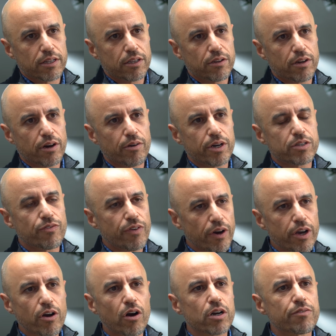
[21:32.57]
You know, it's
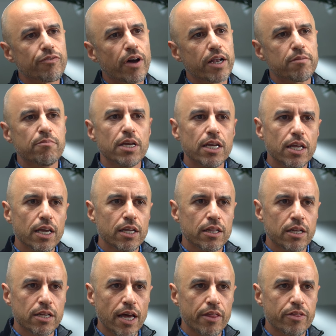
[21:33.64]
very hard to find meaning in
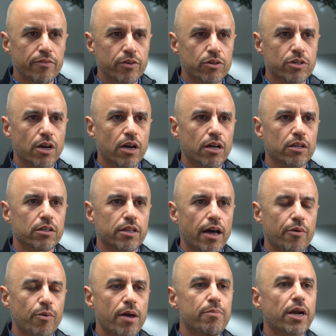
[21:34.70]
the death of your child that way,